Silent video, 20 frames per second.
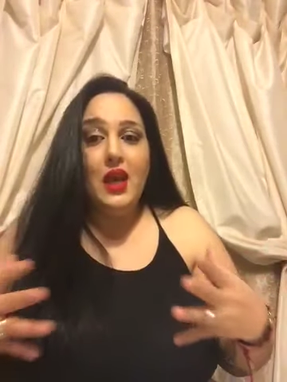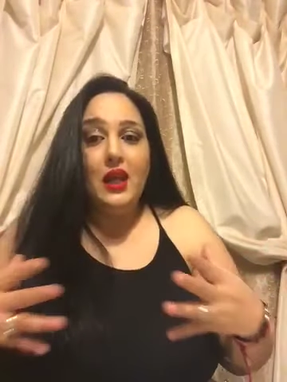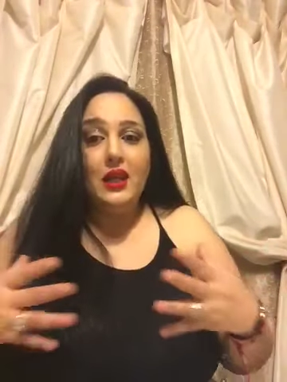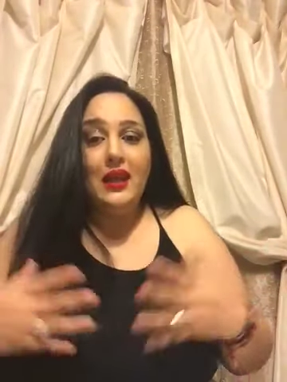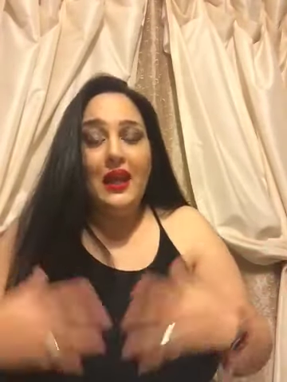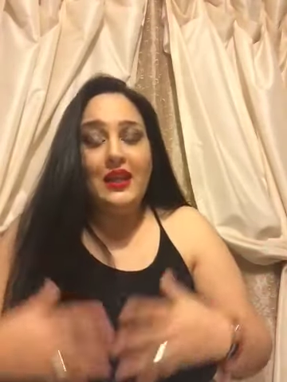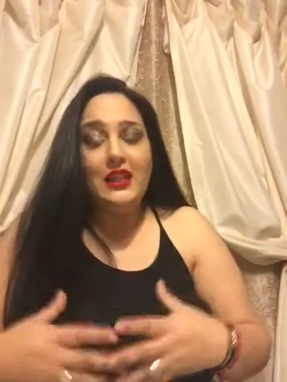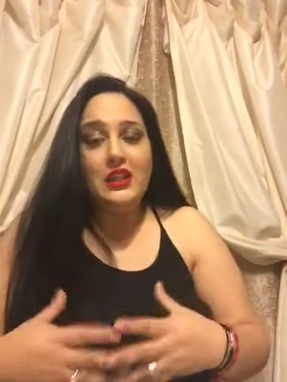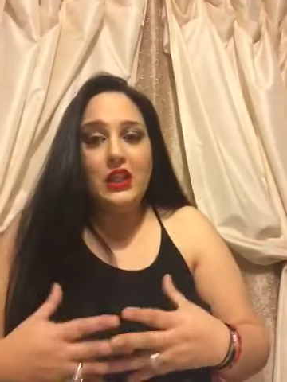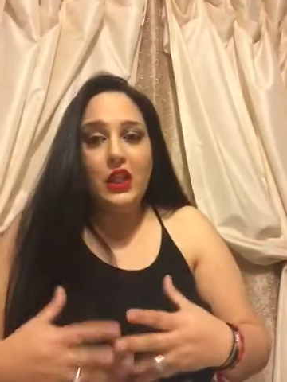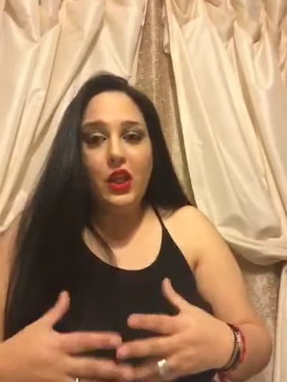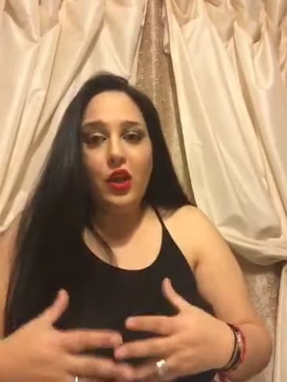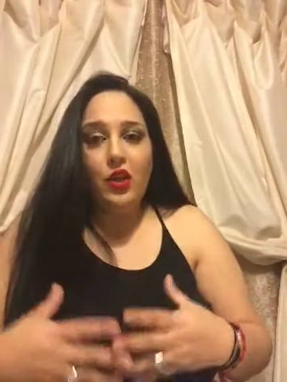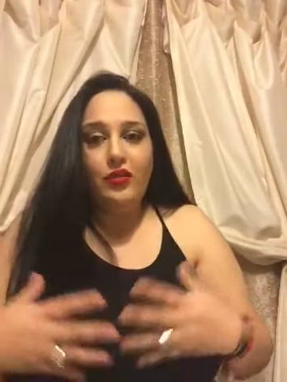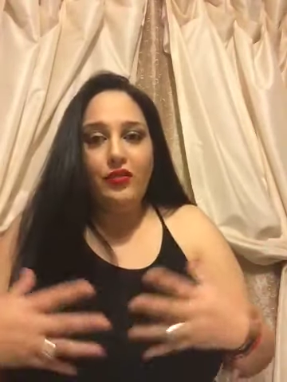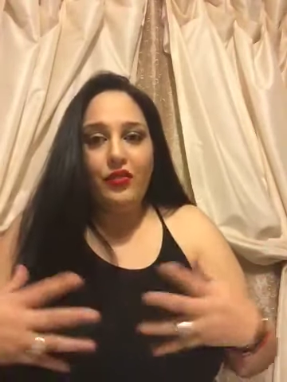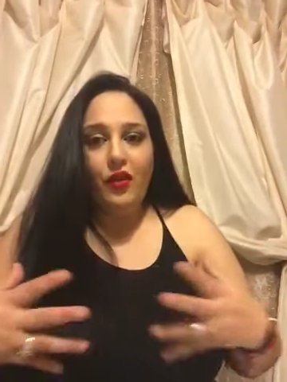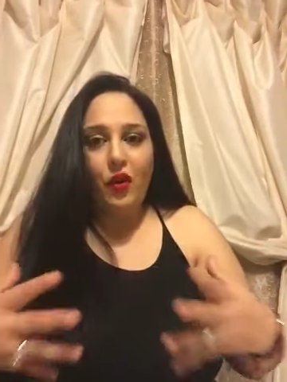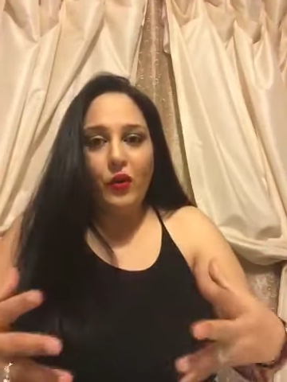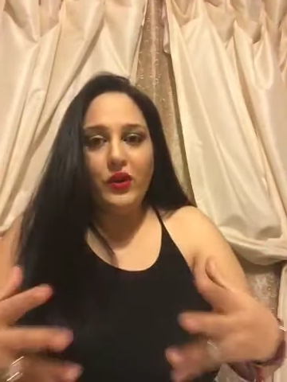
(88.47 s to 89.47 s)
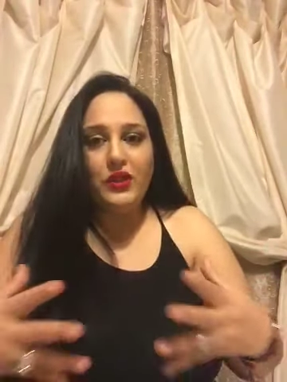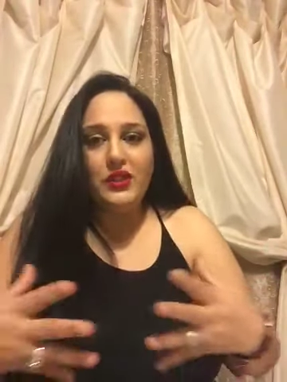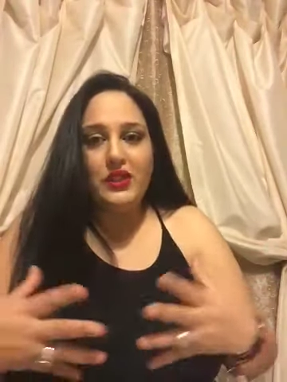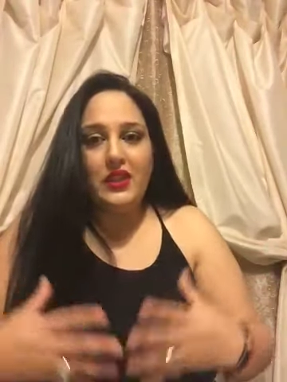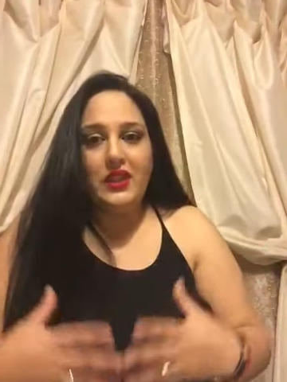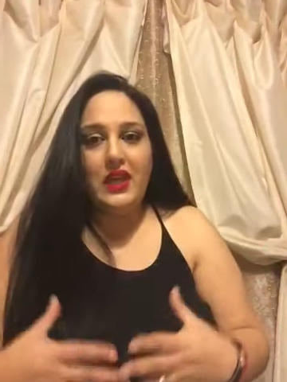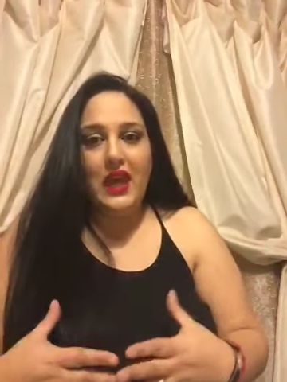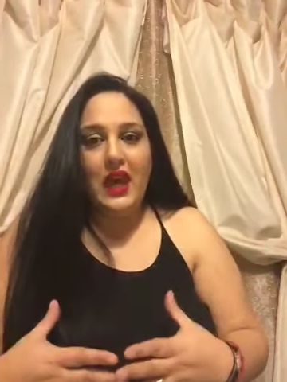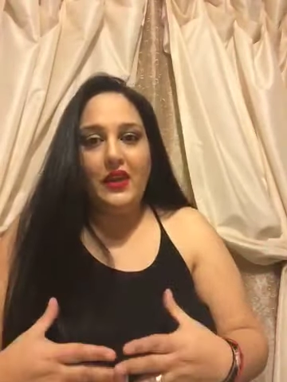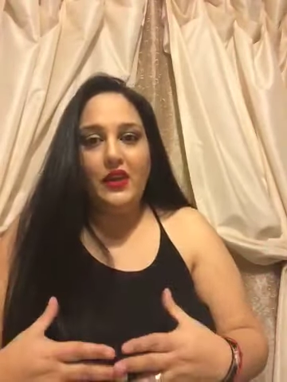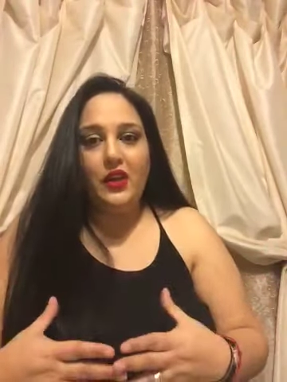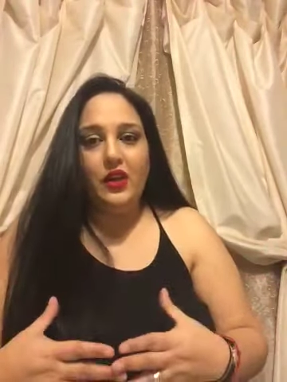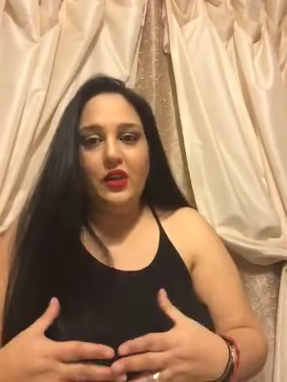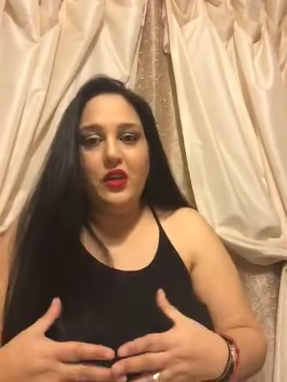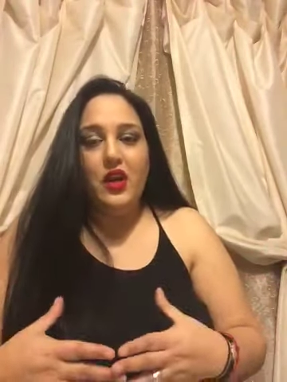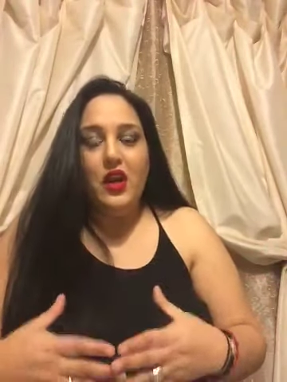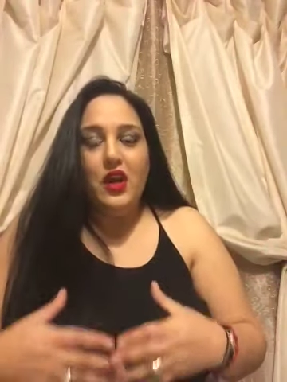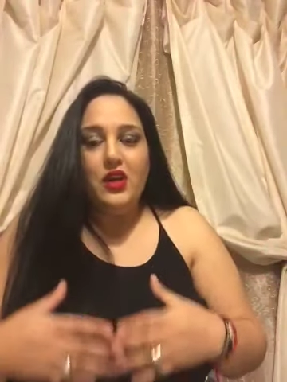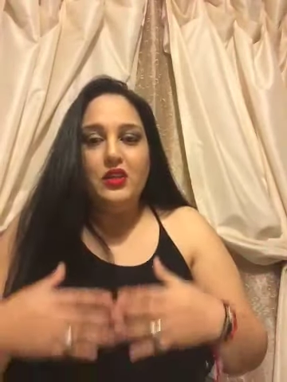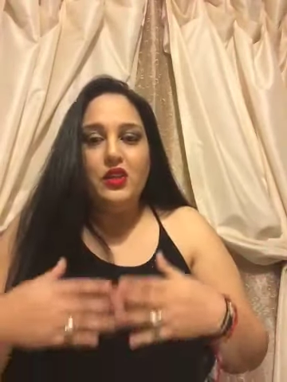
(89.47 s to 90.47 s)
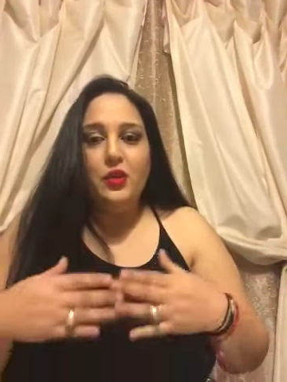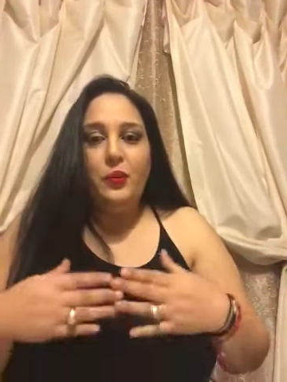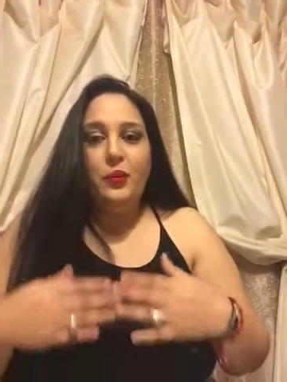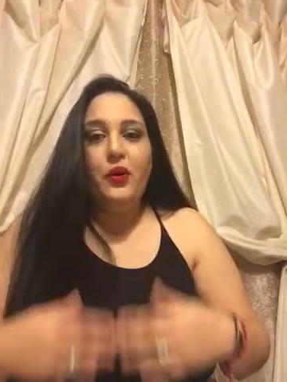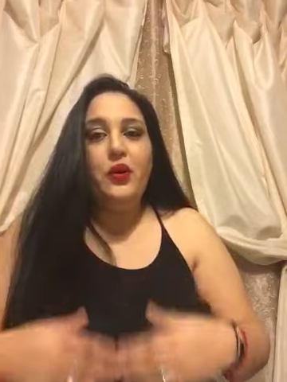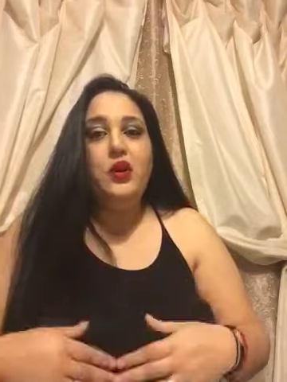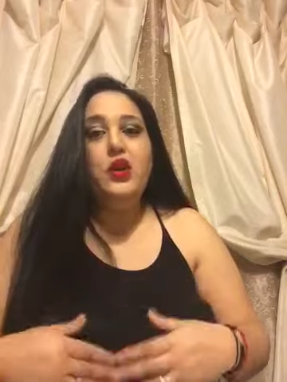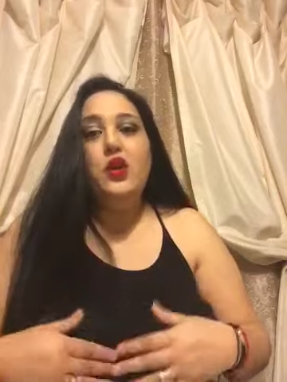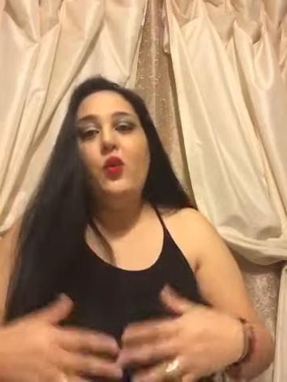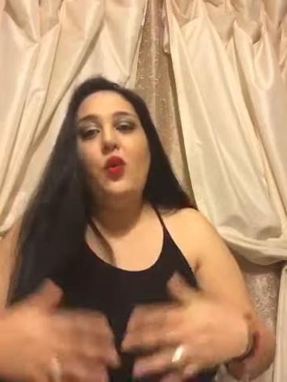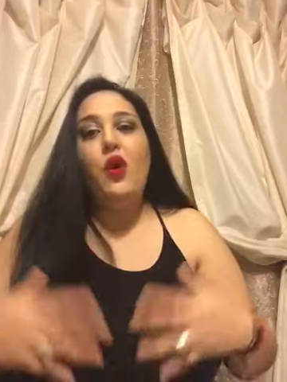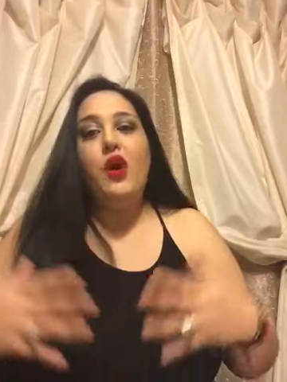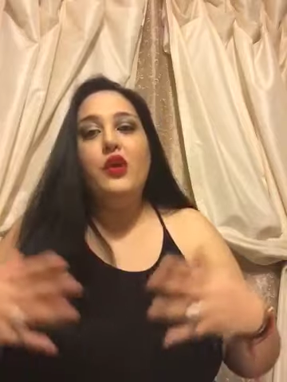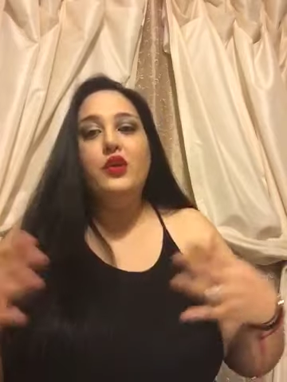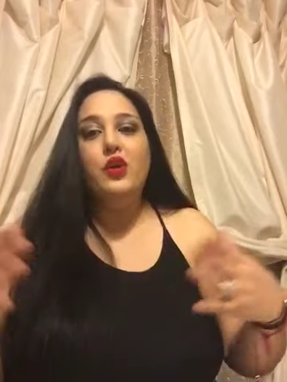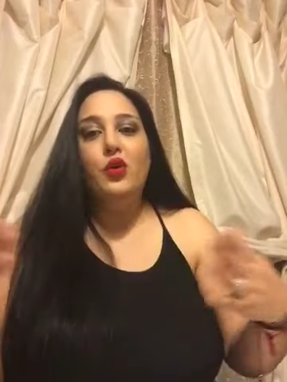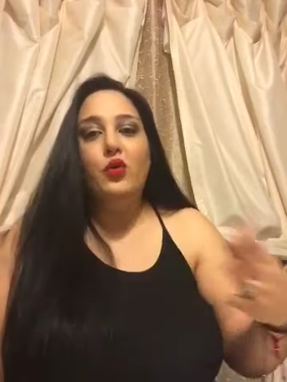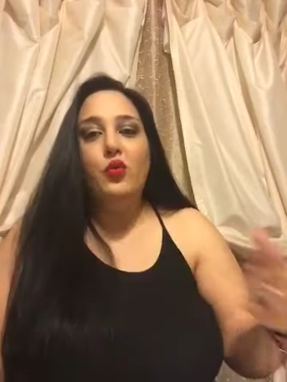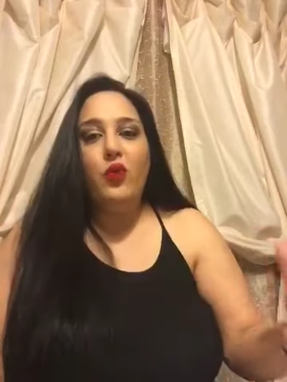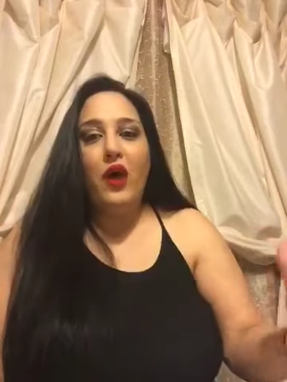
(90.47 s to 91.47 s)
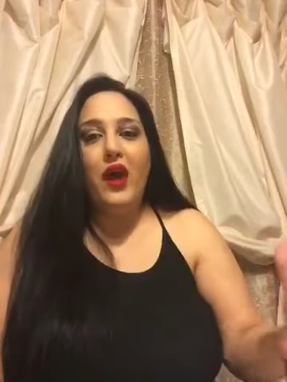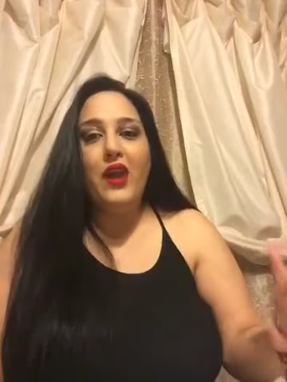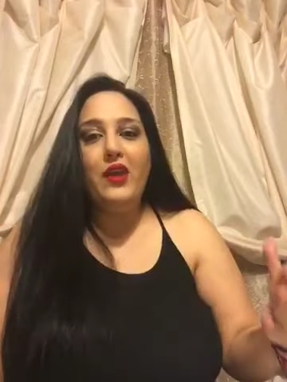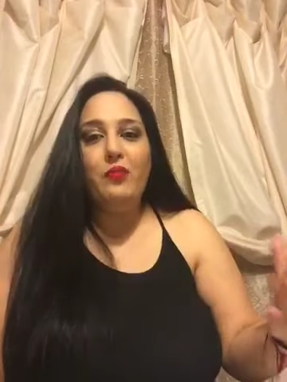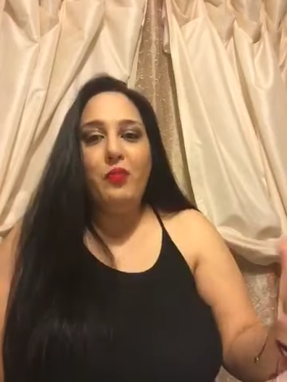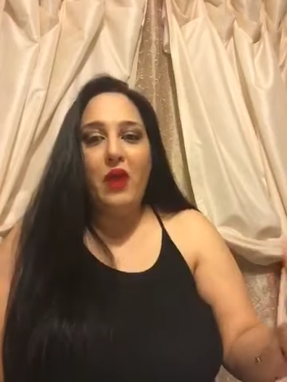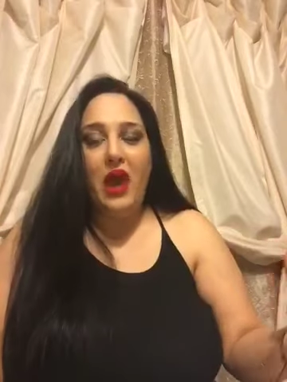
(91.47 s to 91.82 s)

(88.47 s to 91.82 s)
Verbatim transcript: Let's look forward together to put you on your right